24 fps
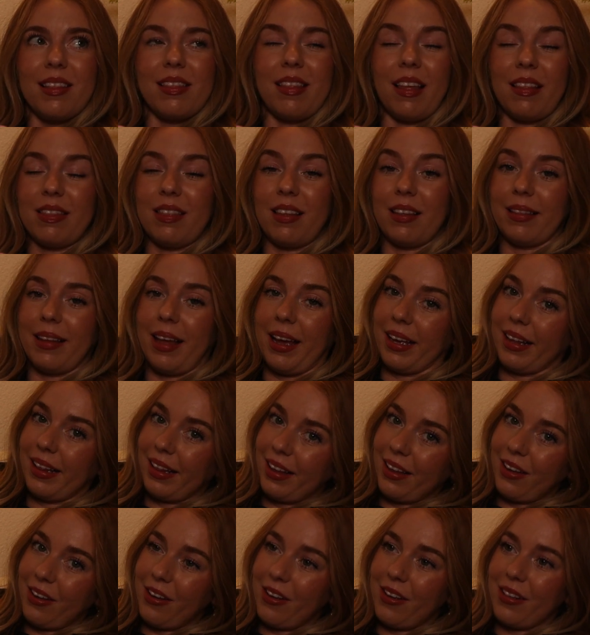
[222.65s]
that the
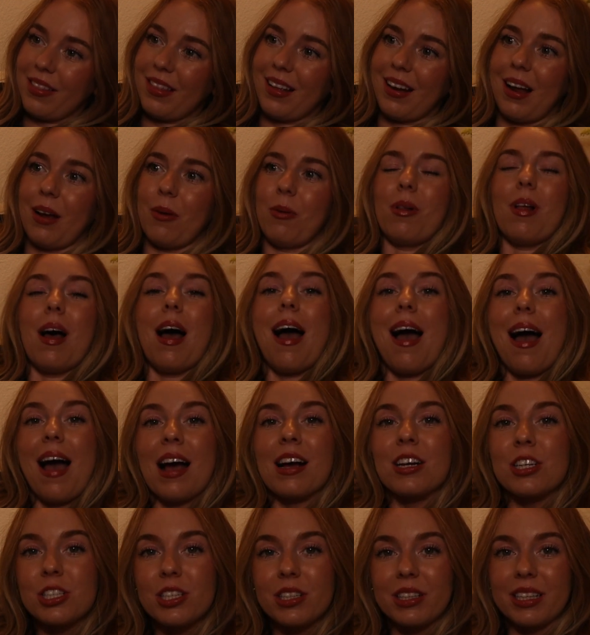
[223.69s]
likelihood that I will
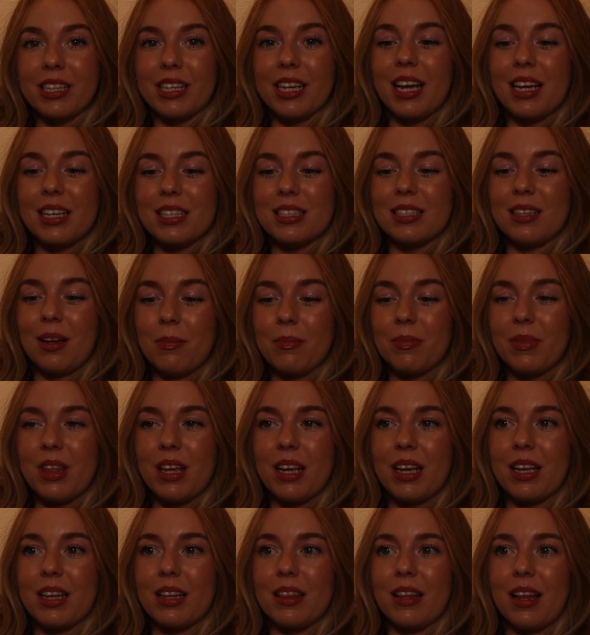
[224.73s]
actually get
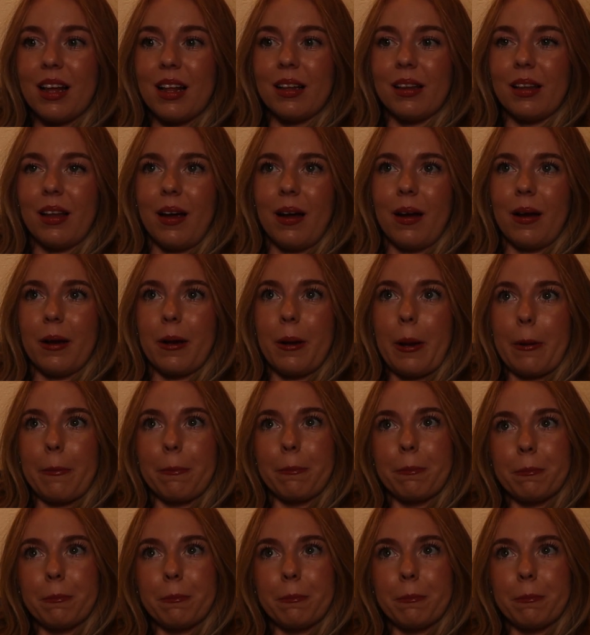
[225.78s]
something that like